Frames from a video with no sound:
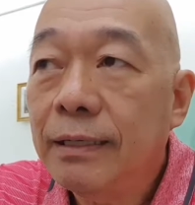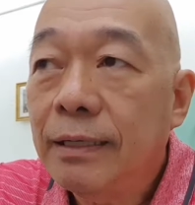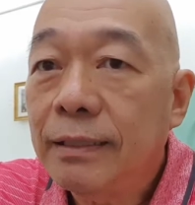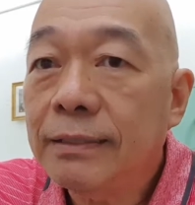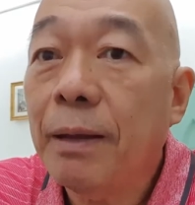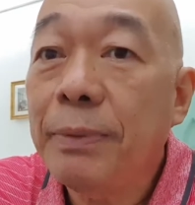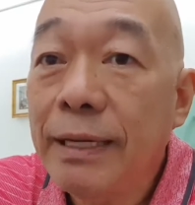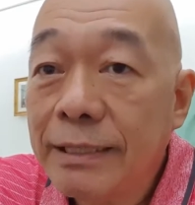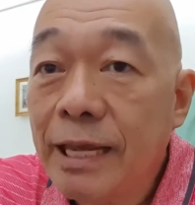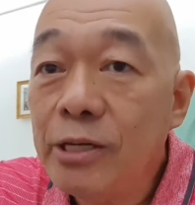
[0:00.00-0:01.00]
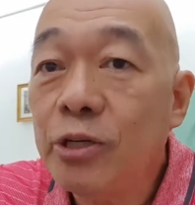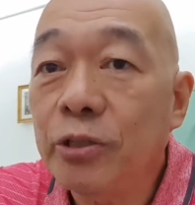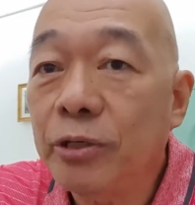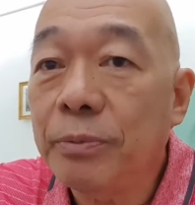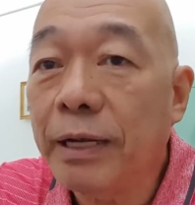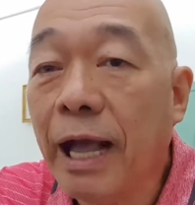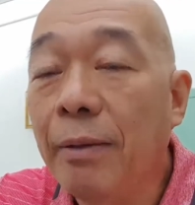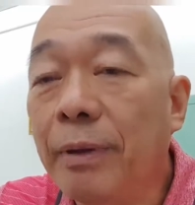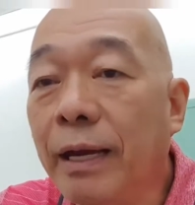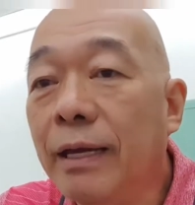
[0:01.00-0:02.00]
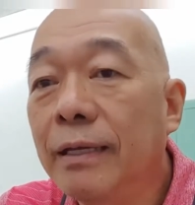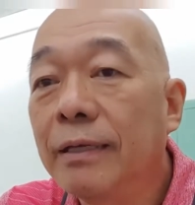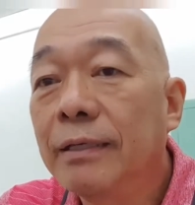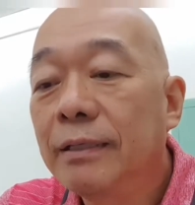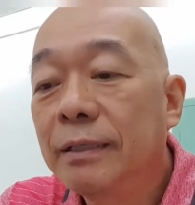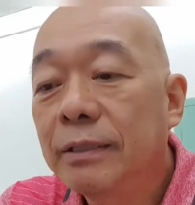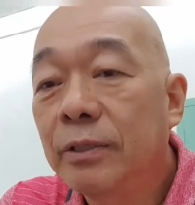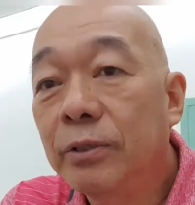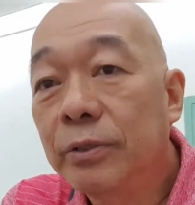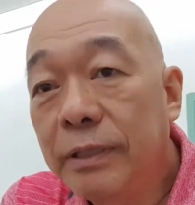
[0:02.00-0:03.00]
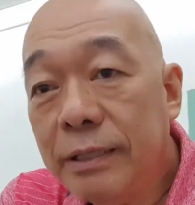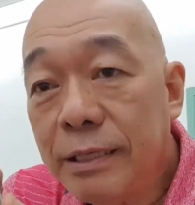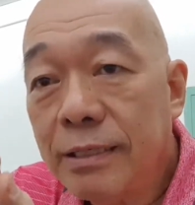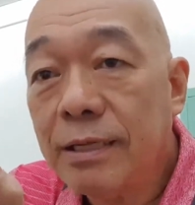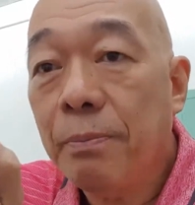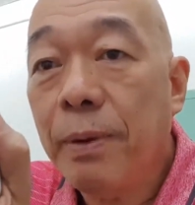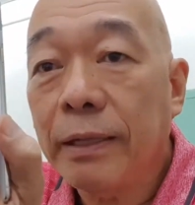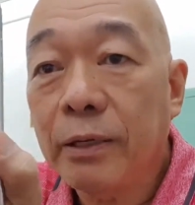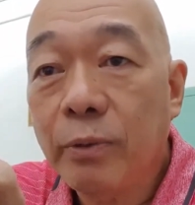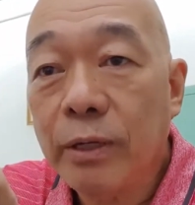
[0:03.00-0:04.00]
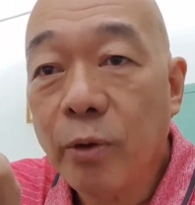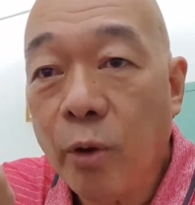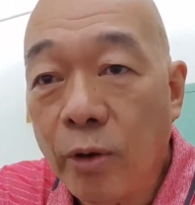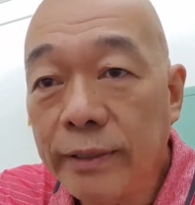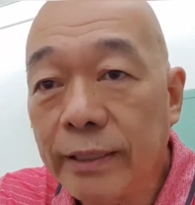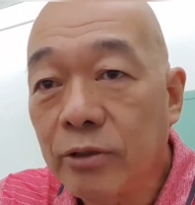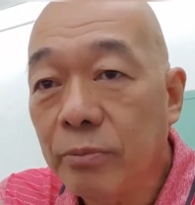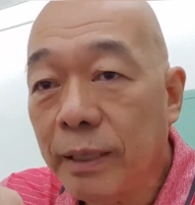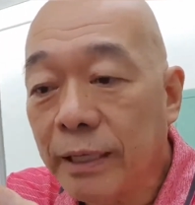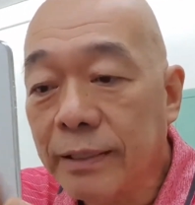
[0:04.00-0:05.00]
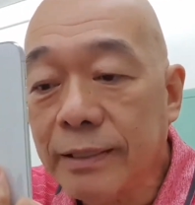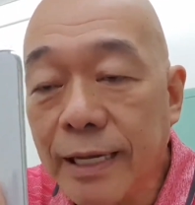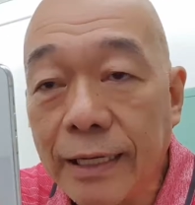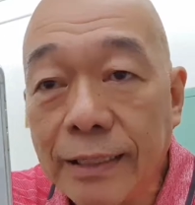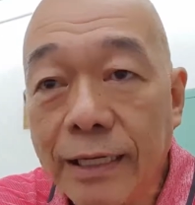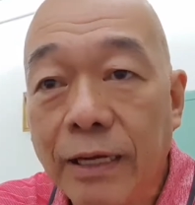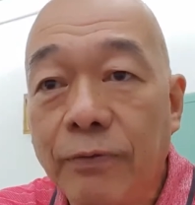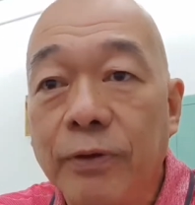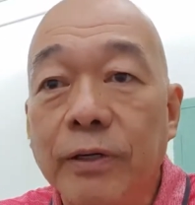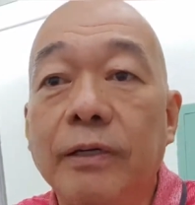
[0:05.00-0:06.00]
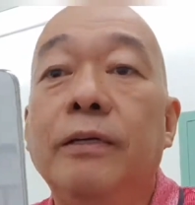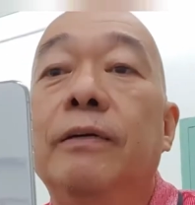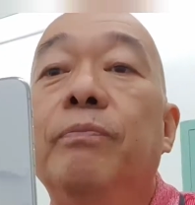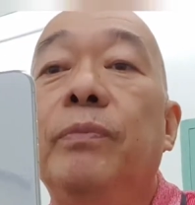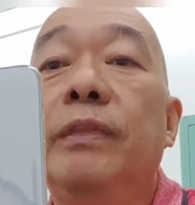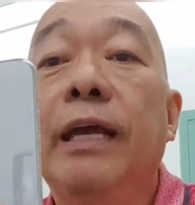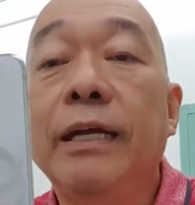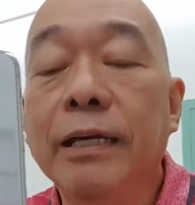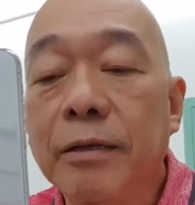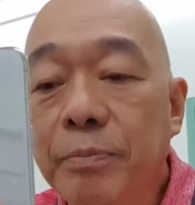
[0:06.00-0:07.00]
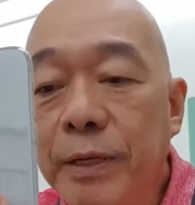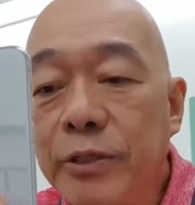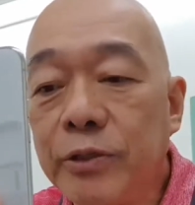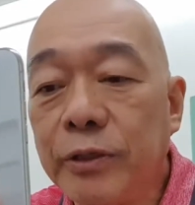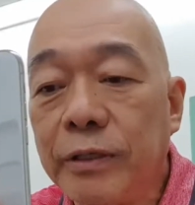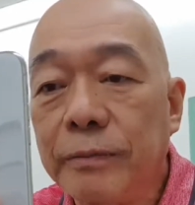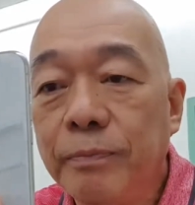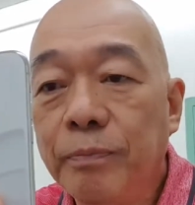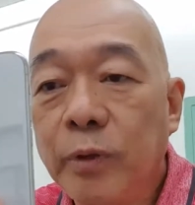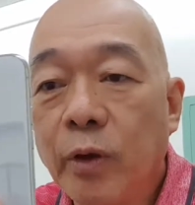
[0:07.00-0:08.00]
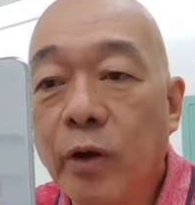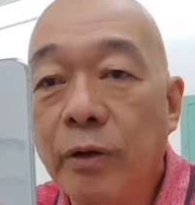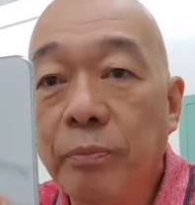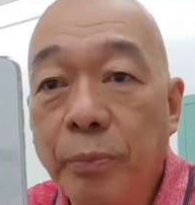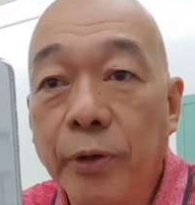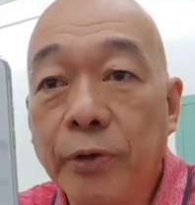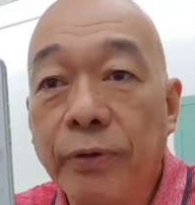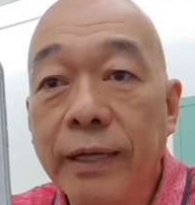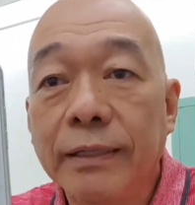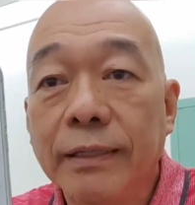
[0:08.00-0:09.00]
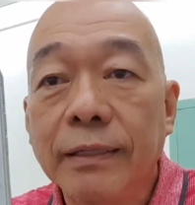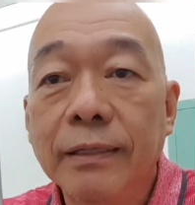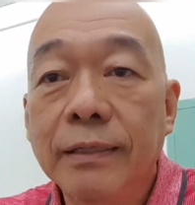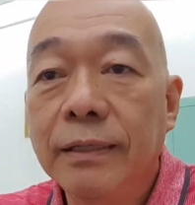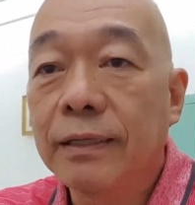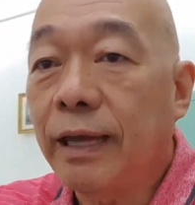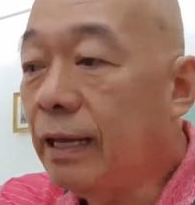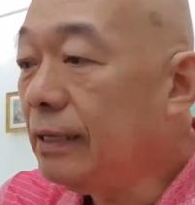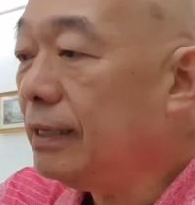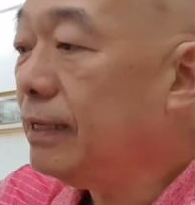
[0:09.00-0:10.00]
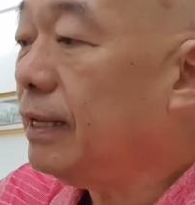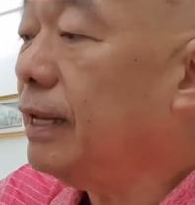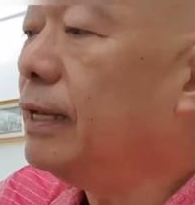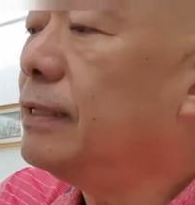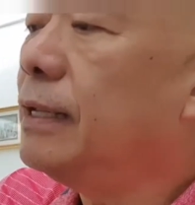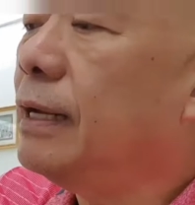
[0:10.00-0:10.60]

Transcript: stabilization of the camera. So this is a better way to hold it to make it steady if you're taking the picture on portrait. Okay, and